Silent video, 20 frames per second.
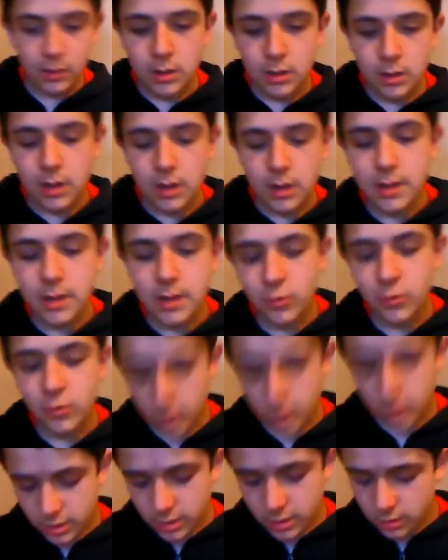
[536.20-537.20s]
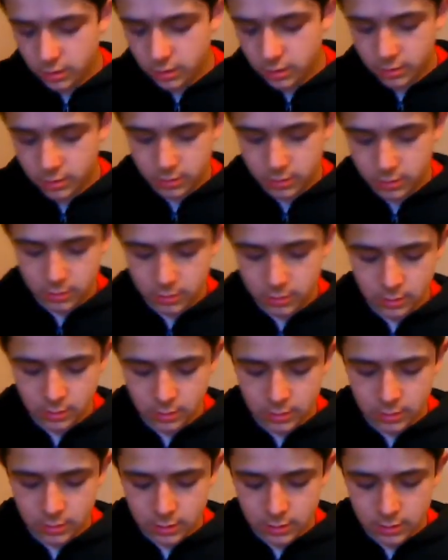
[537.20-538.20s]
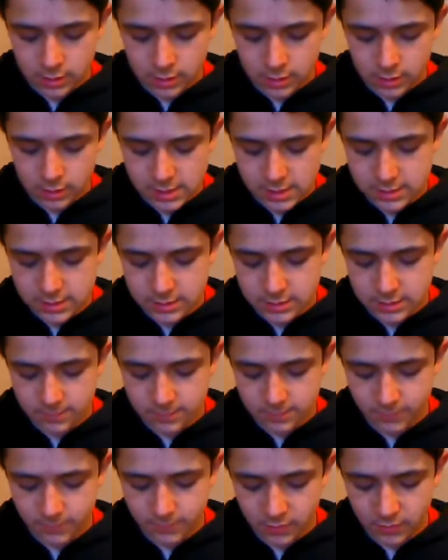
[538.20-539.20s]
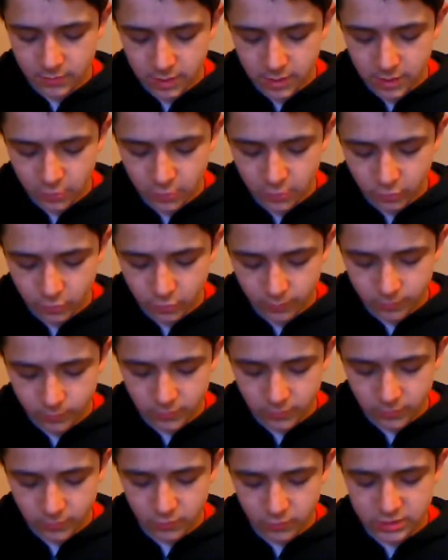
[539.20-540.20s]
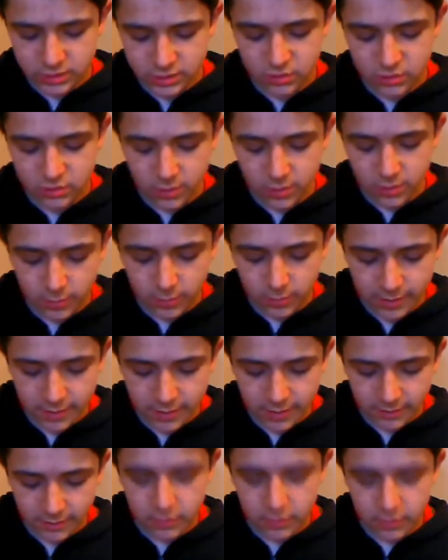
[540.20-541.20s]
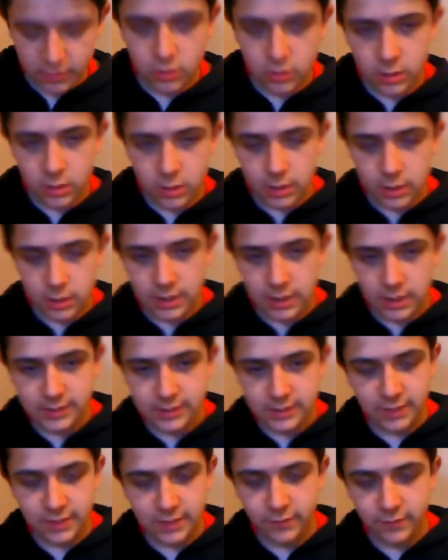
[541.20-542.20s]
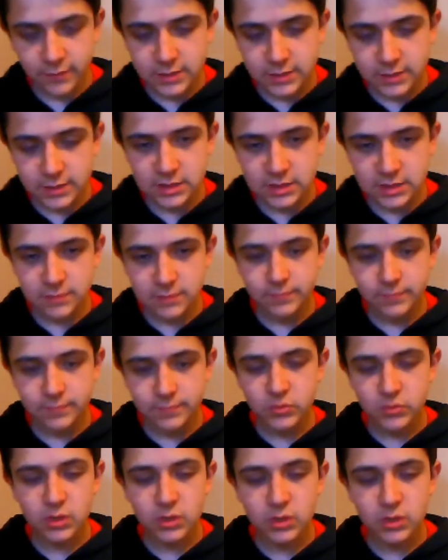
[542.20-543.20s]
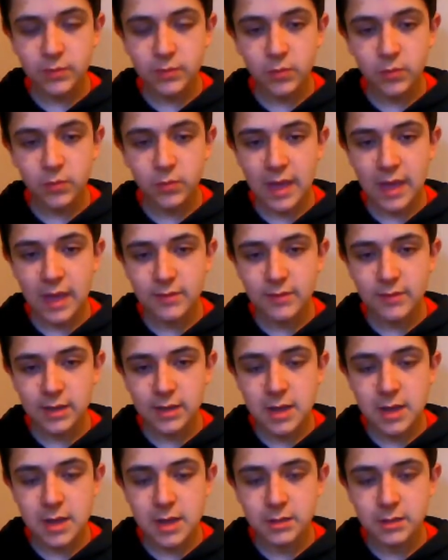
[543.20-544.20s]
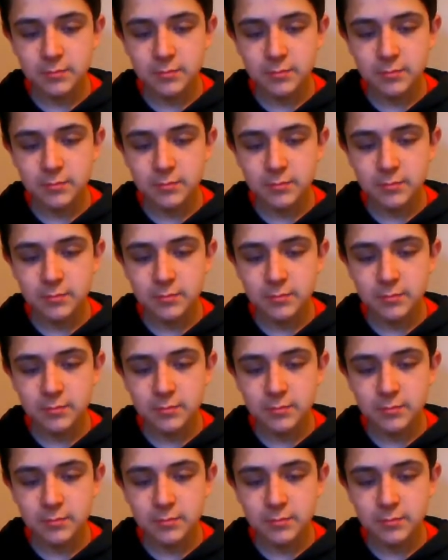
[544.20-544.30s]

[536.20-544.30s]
Another one is, another reason you might want to buy a figure is if it's something we haven't gotten